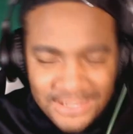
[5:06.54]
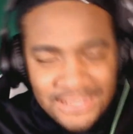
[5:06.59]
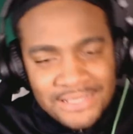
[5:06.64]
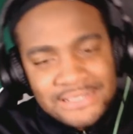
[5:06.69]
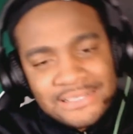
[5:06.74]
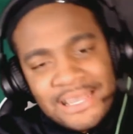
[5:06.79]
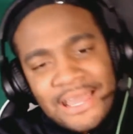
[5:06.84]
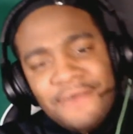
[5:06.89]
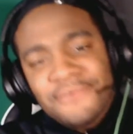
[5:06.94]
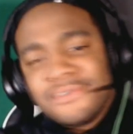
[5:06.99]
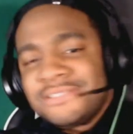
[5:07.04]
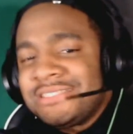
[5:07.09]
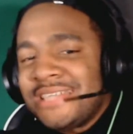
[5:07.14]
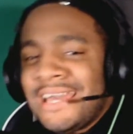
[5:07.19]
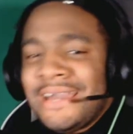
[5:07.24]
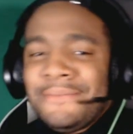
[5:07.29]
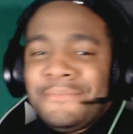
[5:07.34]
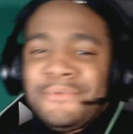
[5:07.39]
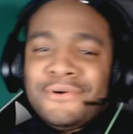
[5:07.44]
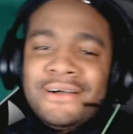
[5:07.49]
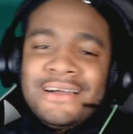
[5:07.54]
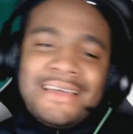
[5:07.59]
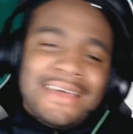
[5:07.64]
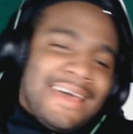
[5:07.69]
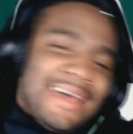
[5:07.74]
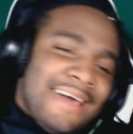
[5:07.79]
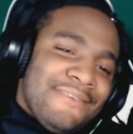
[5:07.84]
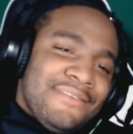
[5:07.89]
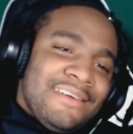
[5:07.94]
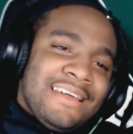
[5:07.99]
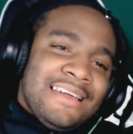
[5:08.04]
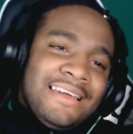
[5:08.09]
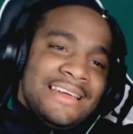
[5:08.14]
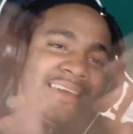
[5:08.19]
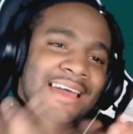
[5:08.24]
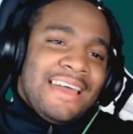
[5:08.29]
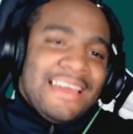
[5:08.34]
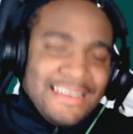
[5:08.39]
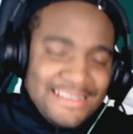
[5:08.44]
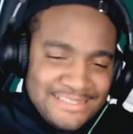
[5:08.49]
That was that boy Kevin
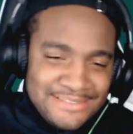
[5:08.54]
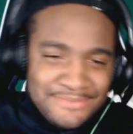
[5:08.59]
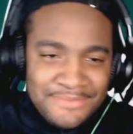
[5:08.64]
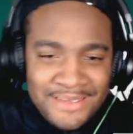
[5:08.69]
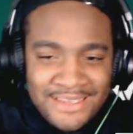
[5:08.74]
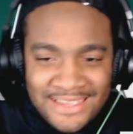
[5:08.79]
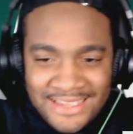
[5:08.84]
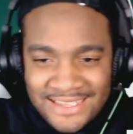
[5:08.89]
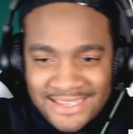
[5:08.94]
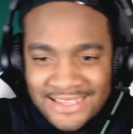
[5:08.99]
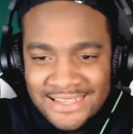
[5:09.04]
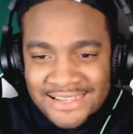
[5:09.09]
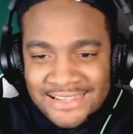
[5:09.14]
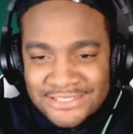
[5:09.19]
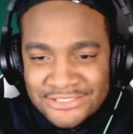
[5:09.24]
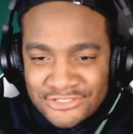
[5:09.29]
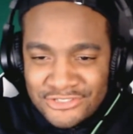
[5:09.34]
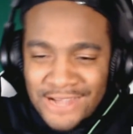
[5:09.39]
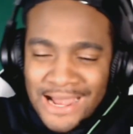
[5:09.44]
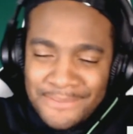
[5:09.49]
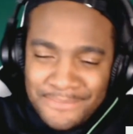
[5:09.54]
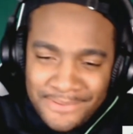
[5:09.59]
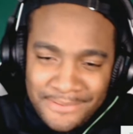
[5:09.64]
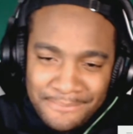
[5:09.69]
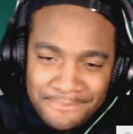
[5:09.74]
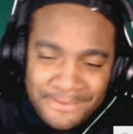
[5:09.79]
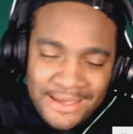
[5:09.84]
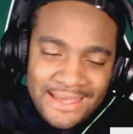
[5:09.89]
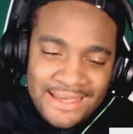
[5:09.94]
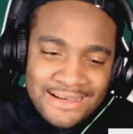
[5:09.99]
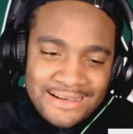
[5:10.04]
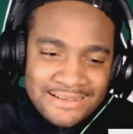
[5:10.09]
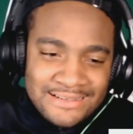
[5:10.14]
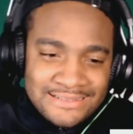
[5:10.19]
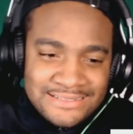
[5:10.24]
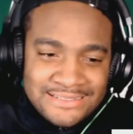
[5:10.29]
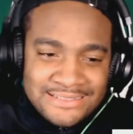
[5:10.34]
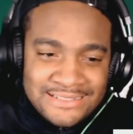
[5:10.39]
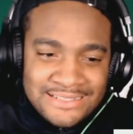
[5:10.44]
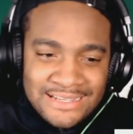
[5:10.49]
Gates, man. Dropping
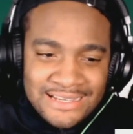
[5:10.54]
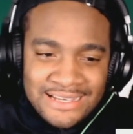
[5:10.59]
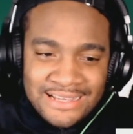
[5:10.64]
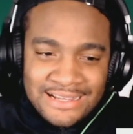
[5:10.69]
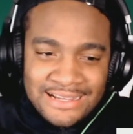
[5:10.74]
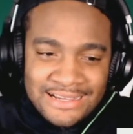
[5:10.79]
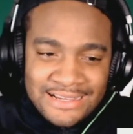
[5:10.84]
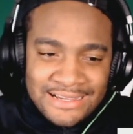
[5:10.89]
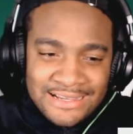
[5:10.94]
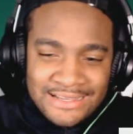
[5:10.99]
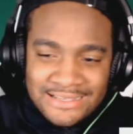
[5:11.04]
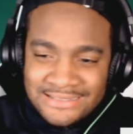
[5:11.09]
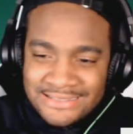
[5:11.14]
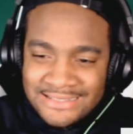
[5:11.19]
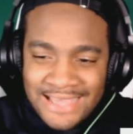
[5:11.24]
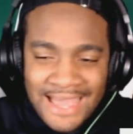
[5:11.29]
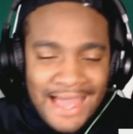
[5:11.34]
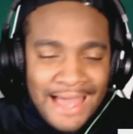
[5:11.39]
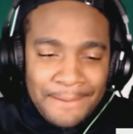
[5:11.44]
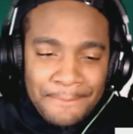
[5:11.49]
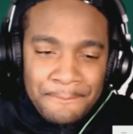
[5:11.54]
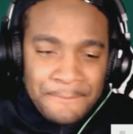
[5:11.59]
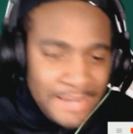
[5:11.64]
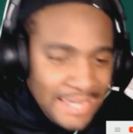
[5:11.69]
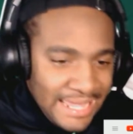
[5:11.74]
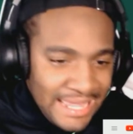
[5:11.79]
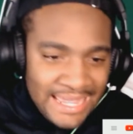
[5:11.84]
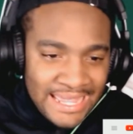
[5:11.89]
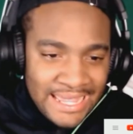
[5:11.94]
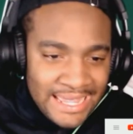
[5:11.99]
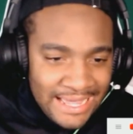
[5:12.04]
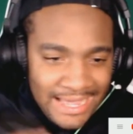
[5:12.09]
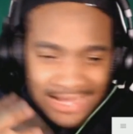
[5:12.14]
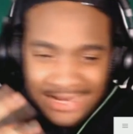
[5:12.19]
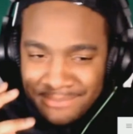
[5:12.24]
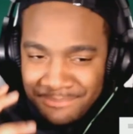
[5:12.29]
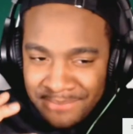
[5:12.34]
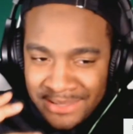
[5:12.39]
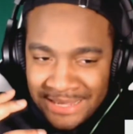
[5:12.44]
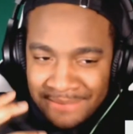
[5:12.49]
bangers got big, got
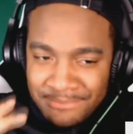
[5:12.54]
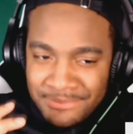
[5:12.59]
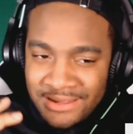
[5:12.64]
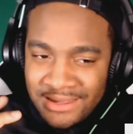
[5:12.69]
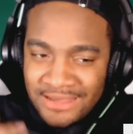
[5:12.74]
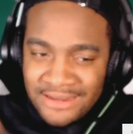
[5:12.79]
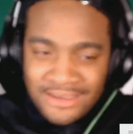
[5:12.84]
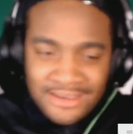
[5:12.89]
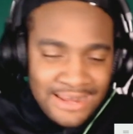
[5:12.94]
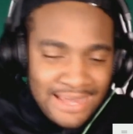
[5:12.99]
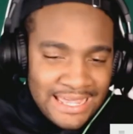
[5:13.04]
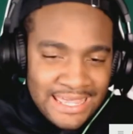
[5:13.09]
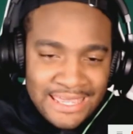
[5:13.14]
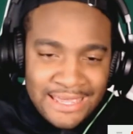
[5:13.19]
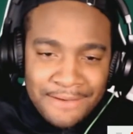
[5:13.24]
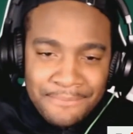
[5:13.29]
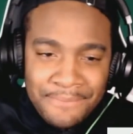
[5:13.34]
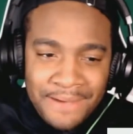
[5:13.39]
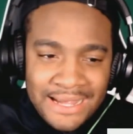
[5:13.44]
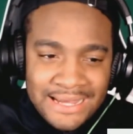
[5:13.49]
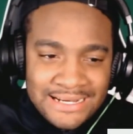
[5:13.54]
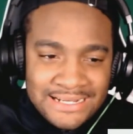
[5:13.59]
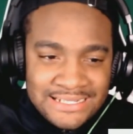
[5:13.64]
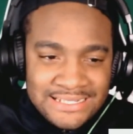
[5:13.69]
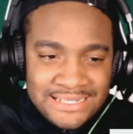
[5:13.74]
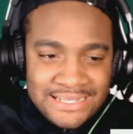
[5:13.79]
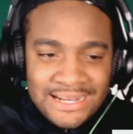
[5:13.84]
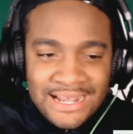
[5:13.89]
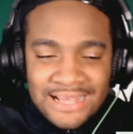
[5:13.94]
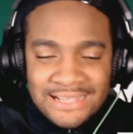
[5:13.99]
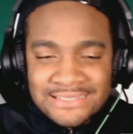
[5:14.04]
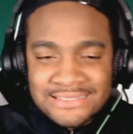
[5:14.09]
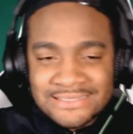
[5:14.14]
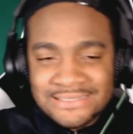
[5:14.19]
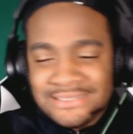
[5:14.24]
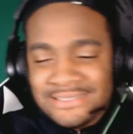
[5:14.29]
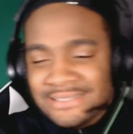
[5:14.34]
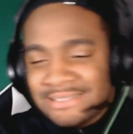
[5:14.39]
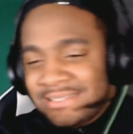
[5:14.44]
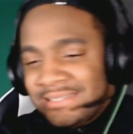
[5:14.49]
the big beard, look like he'll bite the shit out you.
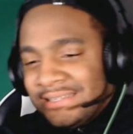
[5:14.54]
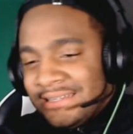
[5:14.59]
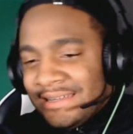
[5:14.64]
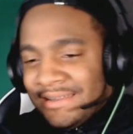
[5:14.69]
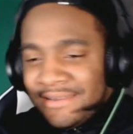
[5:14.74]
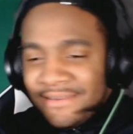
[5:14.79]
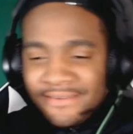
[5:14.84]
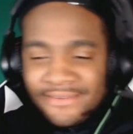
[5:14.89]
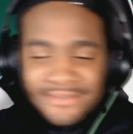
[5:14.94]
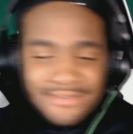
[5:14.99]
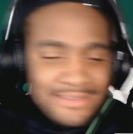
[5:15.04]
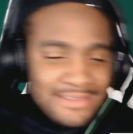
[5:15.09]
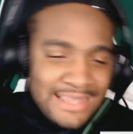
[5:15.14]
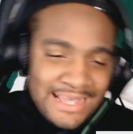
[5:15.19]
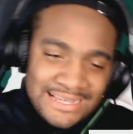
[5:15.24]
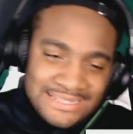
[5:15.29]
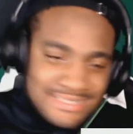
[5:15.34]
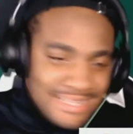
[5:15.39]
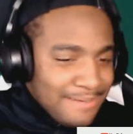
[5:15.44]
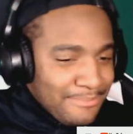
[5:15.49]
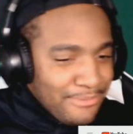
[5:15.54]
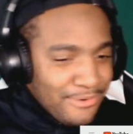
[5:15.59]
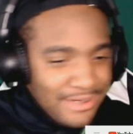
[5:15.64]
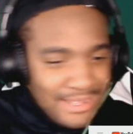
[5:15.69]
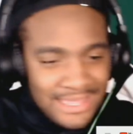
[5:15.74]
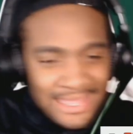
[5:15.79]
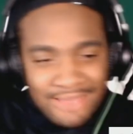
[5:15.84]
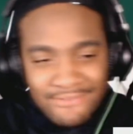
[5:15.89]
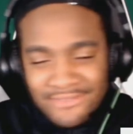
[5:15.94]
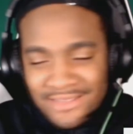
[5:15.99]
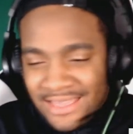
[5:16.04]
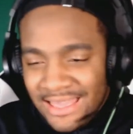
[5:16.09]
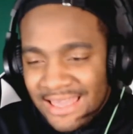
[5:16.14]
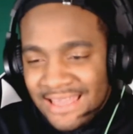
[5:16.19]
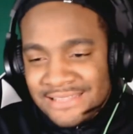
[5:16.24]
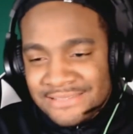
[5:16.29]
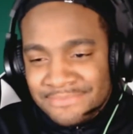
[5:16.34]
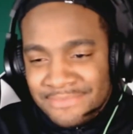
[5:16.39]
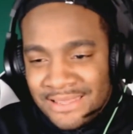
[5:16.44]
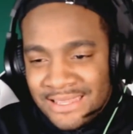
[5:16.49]
That's that boy Kevin
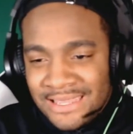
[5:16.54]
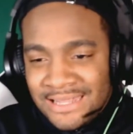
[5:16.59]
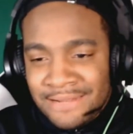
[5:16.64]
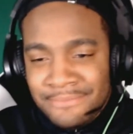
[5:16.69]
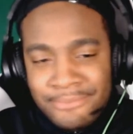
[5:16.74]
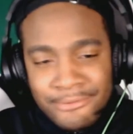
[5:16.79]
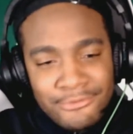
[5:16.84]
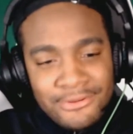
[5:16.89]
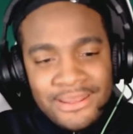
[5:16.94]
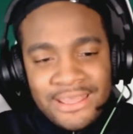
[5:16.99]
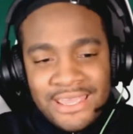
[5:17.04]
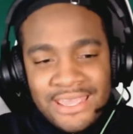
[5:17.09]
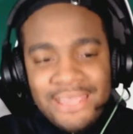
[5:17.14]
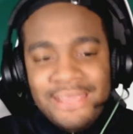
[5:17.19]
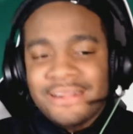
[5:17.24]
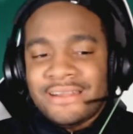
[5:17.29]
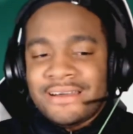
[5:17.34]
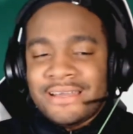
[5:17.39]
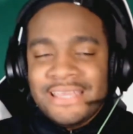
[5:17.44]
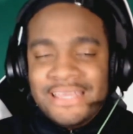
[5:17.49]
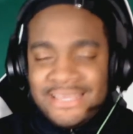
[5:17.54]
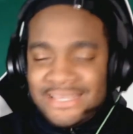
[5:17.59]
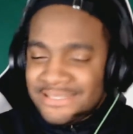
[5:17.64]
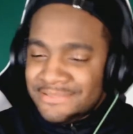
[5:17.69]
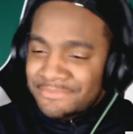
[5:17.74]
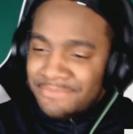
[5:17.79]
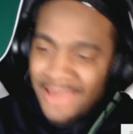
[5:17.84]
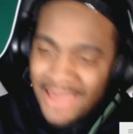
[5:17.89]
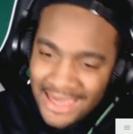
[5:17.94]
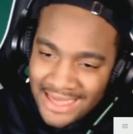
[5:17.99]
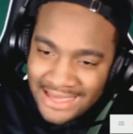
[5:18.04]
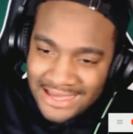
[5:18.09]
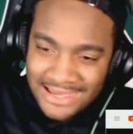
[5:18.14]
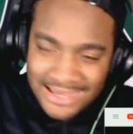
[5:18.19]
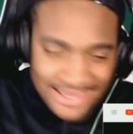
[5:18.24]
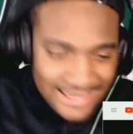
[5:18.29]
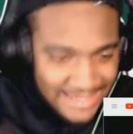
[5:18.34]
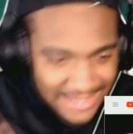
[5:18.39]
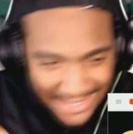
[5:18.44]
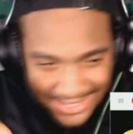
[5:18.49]
Gates, man, the booty eater. He is back,
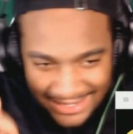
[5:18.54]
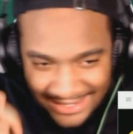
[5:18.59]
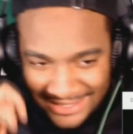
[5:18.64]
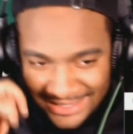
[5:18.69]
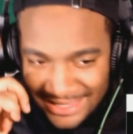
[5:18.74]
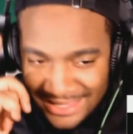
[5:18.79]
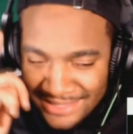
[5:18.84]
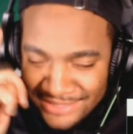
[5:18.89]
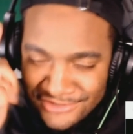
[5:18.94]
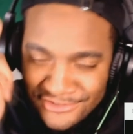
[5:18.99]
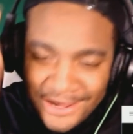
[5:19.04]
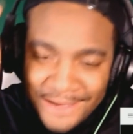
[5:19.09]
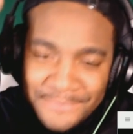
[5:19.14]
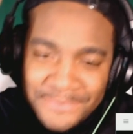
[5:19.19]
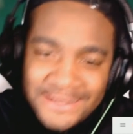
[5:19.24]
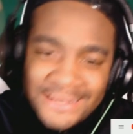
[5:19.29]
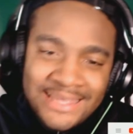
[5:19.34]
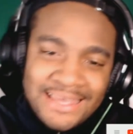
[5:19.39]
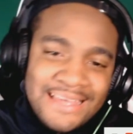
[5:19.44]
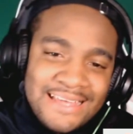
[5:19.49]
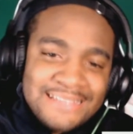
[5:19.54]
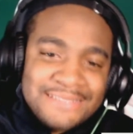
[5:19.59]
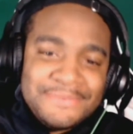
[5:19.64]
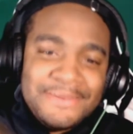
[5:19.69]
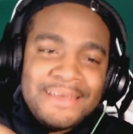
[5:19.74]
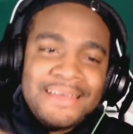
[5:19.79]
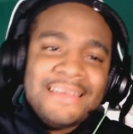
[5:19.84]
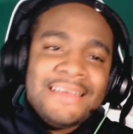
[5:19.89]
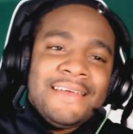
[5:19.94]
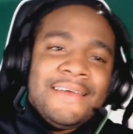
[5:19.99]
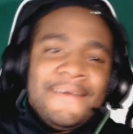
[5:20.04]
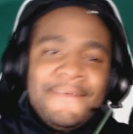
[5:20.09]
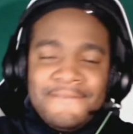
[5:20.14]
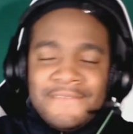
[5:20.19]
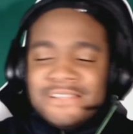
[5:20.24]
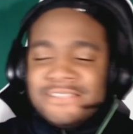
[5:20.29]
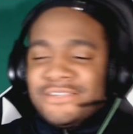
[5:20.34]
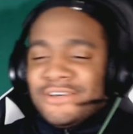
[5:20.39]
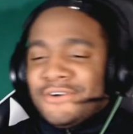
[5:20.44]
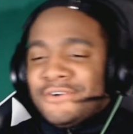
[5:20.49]
and he hit, he, he dropping hits, man.
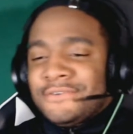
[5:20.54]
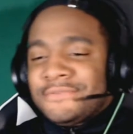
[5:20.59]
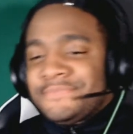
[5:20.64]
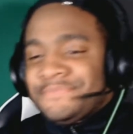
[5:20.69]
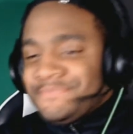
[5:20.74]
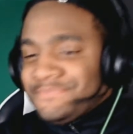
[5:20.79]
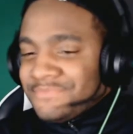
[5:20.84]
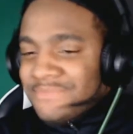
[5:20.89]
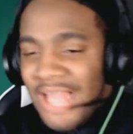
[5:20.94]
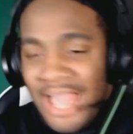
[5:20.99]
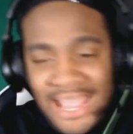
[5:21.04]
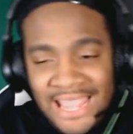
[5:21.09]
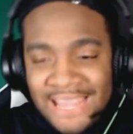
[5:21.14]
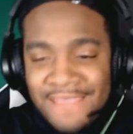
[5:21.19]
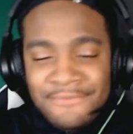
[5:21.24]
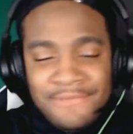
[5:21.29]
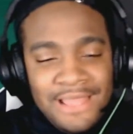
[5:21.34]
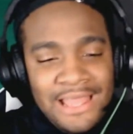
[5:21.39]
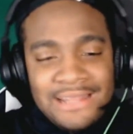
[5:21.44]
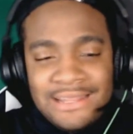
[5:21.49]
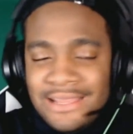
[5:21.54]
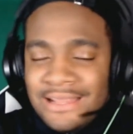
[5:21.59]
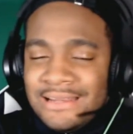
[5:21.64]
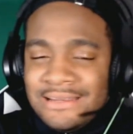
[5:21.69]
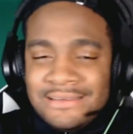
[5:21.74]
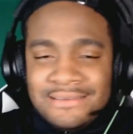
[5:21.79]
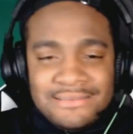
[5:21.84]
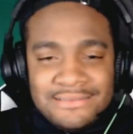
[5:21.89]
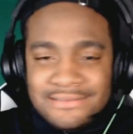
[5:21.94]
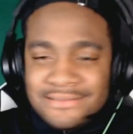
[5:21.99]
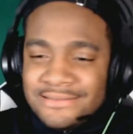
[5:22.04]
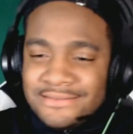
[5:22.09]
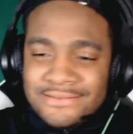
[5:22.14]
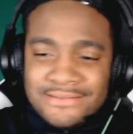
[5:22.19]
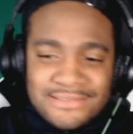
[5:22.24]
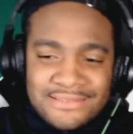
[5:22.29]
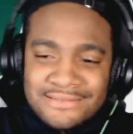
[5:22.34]
So I ain't even got nothing.